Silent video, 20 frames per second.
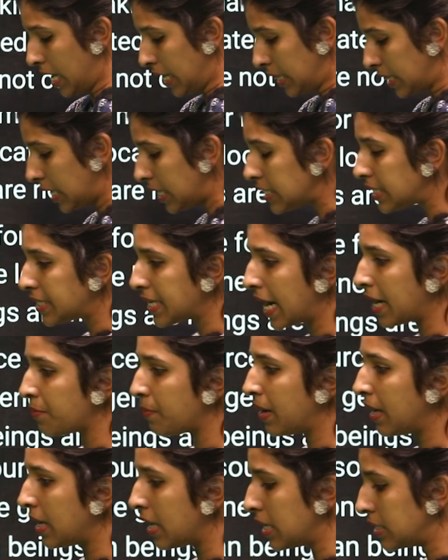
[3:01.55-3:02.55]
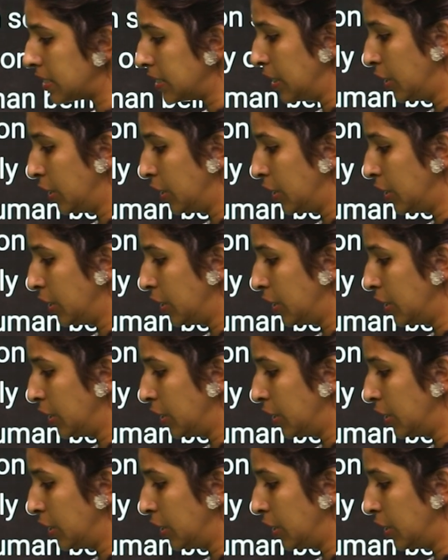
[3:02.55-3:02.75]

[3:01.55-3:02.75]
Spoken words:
This statement is